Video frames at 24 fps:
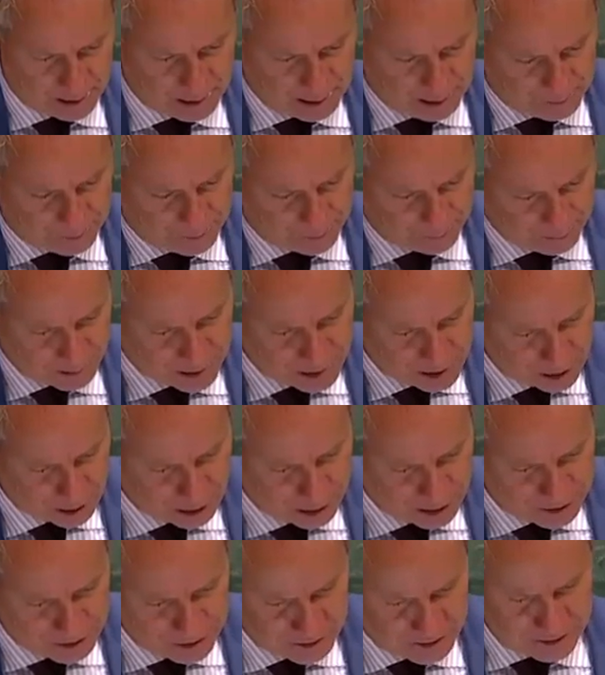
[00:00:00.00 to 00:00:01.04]
The
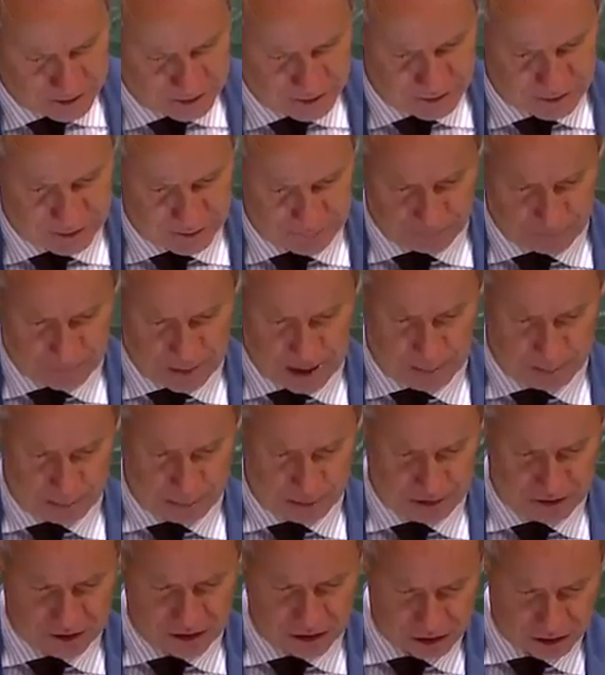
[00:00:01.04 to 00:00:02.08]
priorities and
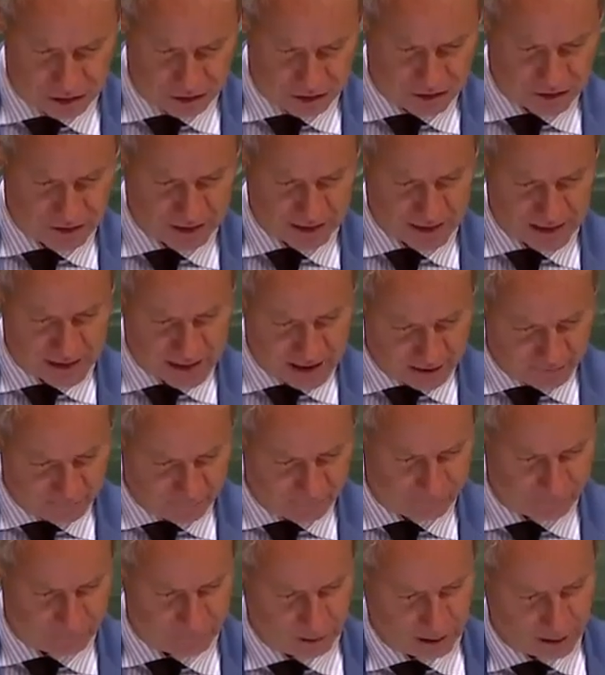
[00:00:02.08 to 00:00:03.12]
positions that I
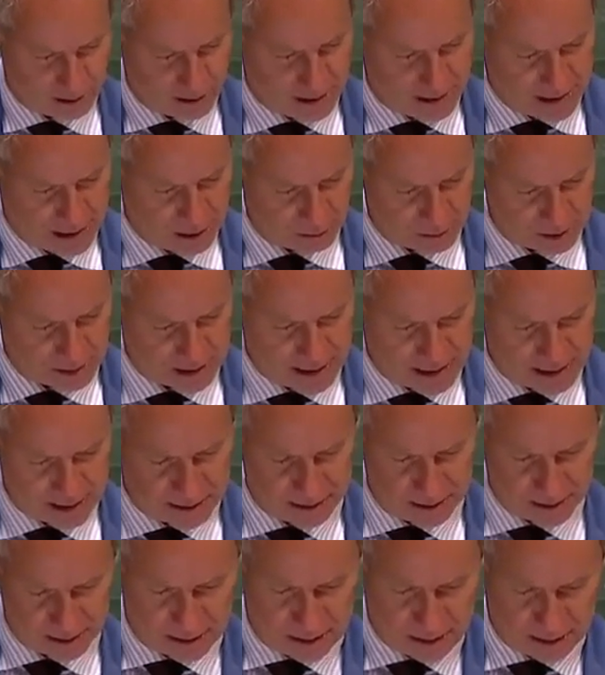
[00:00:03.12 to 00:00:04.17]
have
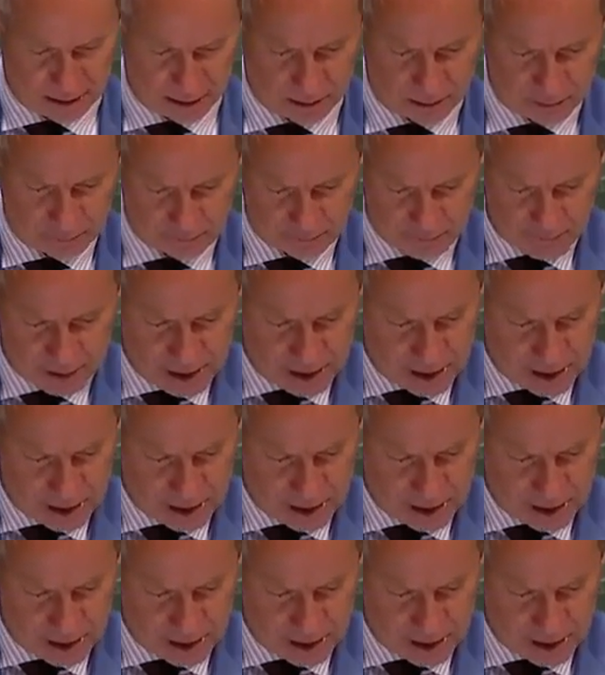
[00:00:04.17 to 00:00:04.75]
outlined here, in